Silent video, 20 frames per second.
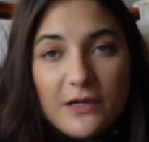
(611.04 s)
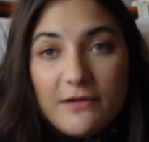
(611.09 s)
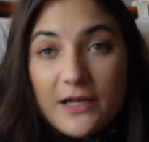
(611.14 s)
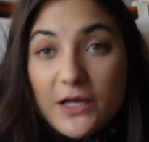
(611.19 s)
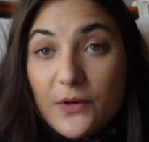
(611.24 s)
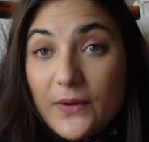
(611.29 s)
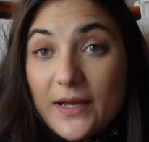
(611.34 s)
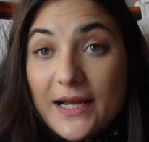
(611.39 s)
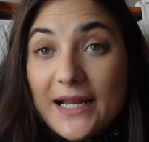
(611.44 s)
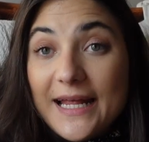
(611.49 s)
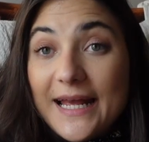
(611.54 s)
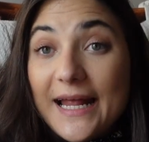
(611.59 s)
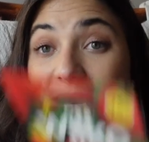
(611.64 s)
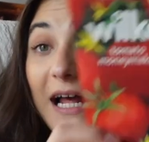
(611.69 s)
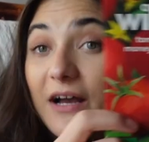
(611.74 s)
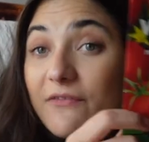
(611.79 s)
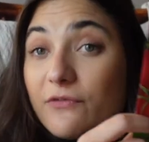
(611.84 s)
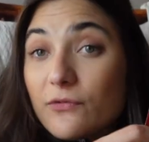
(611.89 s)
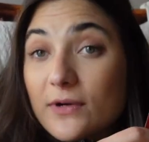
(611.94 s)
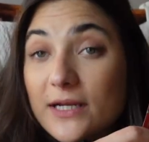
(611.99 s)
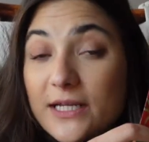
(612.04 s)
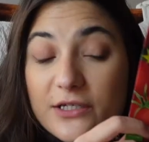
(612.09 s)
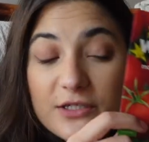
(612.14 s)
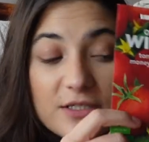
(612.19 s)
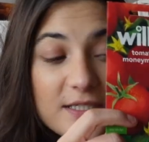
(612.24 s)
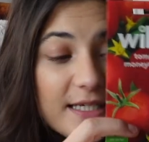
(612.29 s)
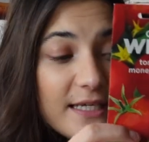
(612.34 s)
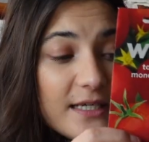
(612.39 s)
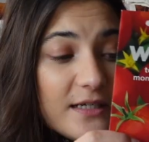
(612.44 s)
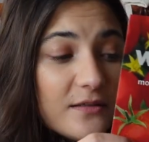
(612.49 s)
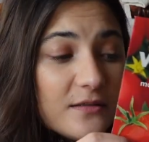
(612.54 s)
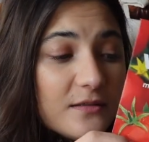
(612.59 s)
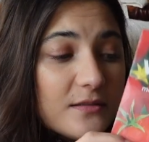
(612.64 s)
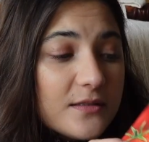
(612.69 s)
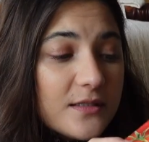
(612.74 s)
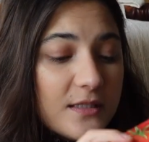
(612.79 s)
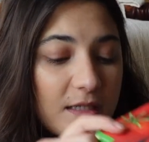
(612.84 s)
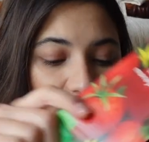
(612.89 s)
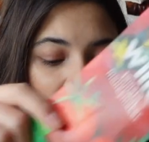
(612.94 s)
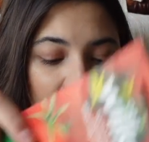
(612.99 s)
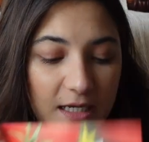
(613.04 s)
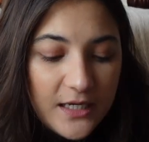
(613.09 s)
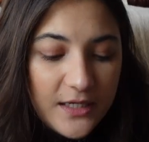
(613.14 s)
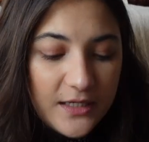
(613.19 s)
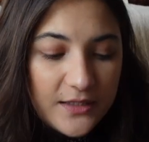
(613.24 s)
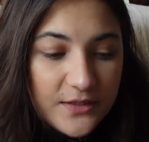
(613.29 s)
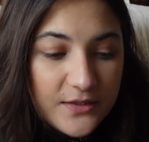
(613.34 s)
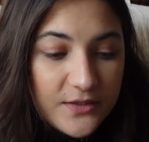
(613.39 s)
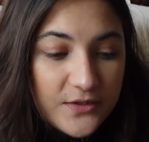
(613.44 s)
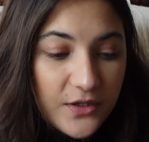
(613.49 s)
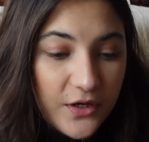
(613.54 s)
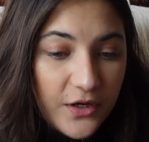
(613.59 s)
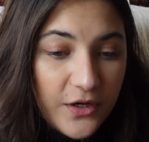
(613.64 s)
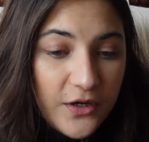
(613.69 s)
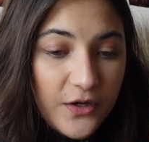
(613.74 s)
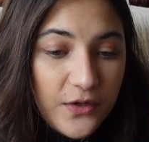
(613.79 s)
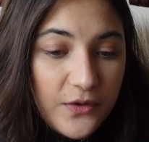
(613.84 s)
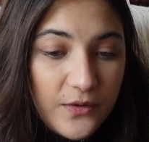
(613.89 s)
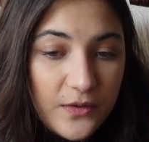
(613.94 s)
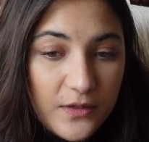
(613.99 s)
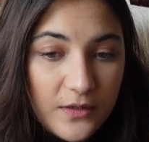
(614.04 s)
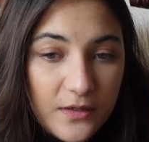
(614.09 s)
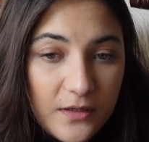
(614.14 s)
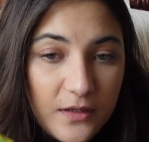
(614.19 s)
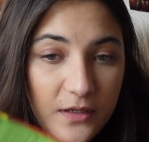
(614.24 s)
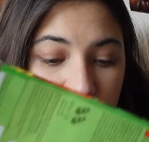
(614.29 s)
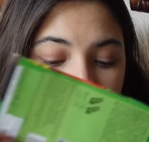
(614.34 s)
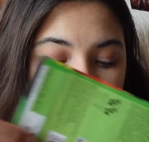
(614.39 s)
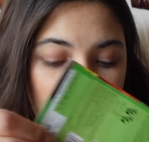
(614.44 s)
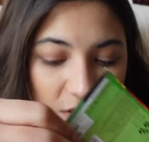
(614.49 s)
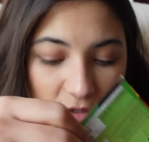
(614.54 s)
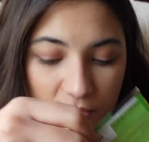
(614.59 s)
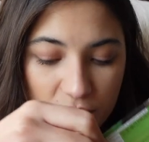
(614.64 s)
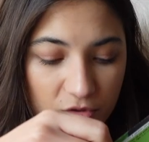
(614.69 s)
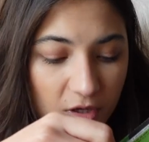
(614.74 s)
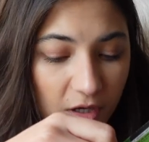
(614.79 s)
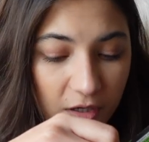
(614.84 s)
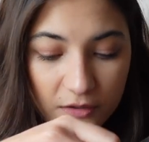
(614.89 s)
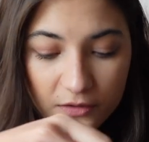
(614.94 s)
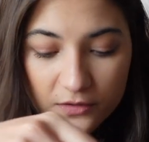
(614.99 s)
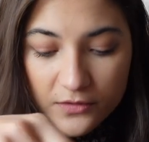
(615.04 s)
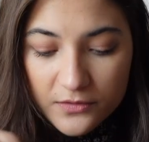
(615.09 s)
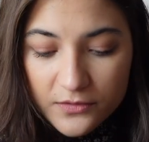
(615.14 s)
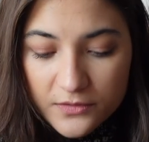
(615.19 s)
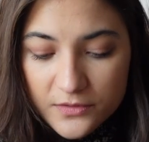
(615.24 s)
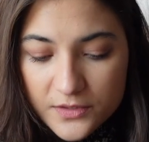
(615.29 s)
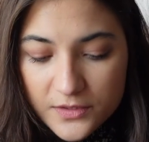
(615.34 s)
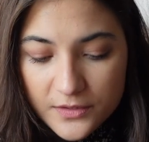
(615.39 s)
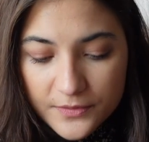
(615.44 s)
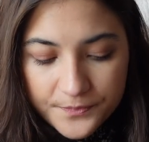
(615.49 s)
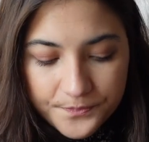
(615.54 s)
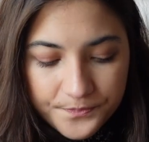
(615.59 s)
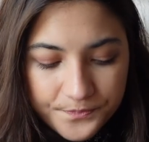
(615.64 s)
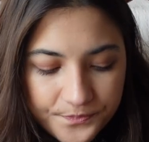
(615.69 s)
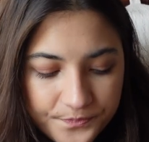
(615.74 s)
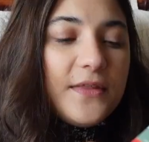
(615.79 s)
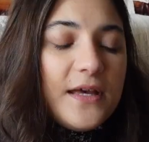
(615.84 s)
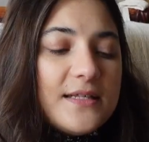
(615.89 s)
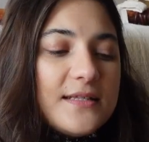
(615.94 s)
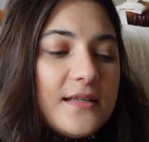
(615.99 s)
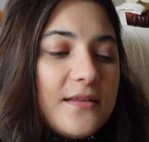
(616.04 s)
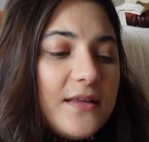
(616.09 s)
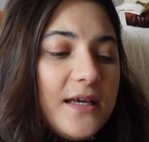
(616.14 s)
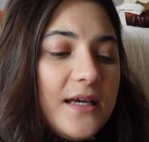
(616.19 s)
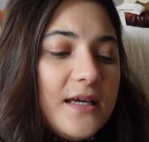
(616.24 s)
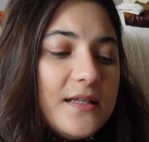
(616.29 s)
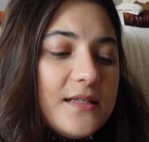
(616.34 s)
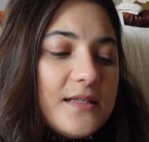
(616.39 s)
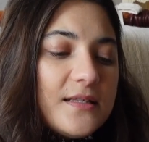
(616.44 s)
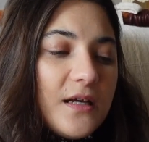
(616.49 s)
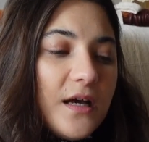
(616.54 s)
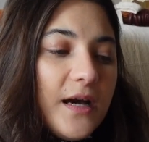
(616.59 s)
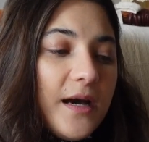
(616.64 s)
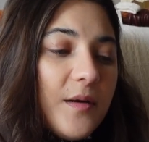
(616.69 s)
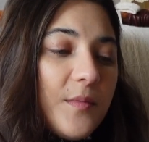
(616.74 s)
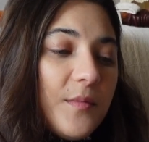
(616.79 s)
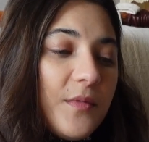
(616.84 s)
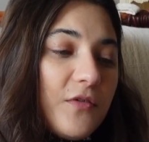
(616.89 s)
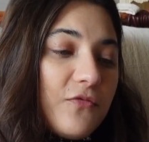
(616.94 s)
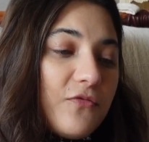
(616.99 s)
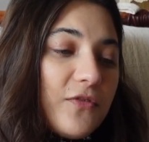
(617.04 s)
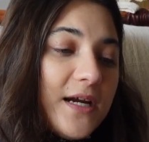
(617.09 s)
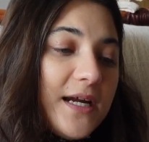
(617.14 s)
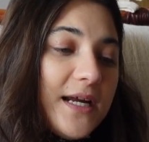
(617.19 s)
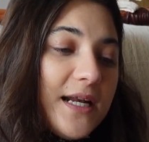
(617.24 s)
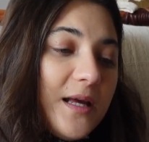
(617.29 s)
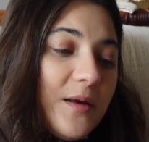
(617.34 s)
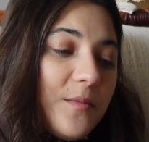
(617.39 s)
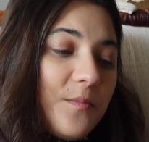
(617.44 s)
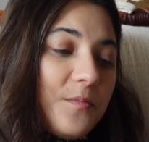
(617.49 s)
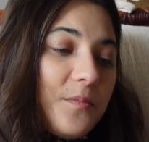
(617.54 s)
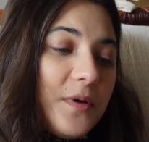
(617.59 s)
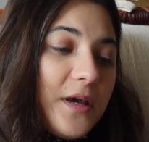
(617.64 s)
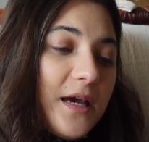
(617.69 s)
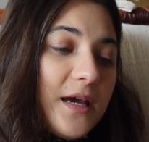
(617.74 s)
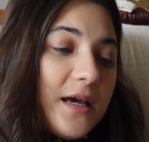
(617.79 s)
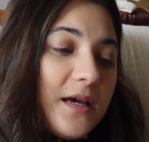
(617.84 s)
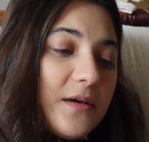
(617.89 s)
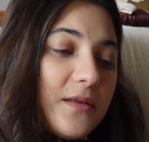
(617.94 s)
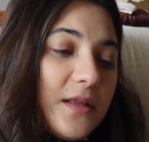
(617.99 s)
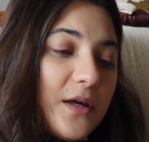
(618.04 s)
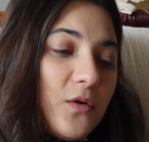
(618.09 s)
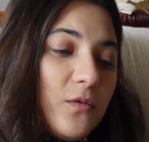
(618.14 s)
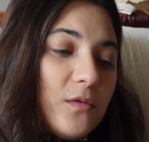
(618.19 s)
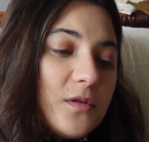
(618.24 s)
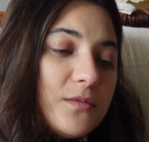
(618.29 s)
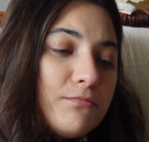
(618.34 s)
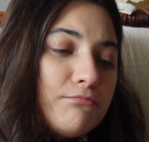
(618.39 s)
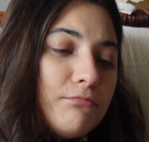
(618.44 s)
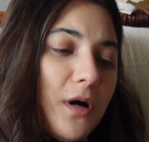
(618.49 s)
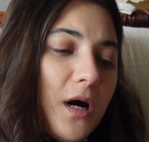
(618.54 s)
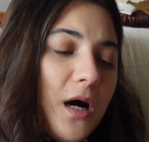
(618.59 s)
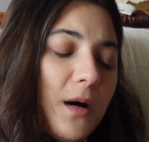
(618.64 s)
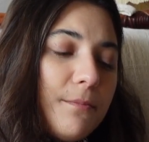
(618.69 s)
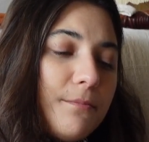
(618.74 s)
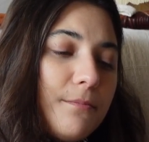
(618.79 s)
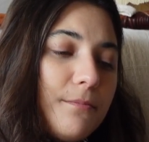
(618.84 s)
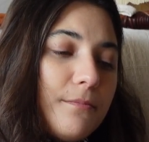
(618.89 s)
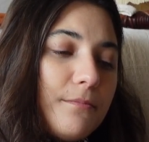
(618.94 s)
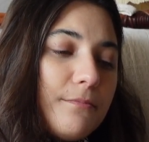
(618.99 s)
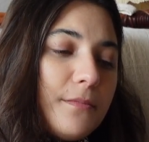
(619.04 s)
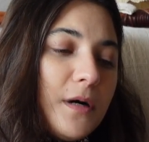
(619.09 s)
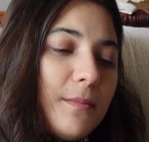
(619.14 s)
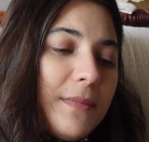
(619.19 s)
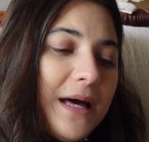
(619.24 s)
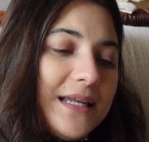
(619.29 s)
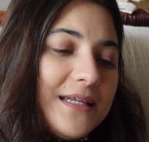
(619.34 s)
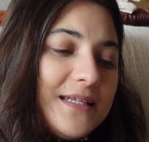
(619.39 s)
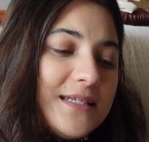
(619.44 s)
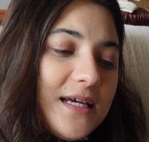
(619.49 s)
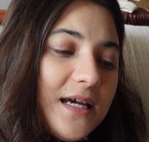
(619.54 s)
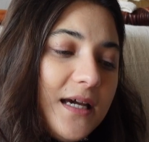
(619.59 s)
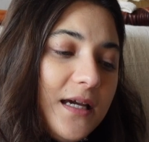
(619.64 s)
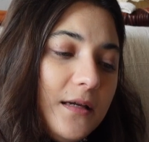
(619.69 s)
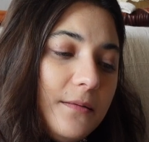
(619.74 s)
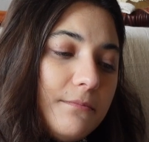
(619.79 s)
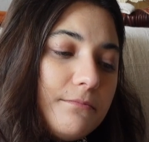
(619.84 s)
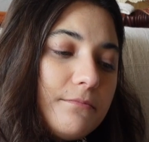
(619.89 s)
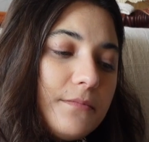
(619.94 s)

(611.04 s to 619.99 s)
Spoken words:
really quickly and have a really good yield. So I'm gonna do those. There's these really big, they're called Mande.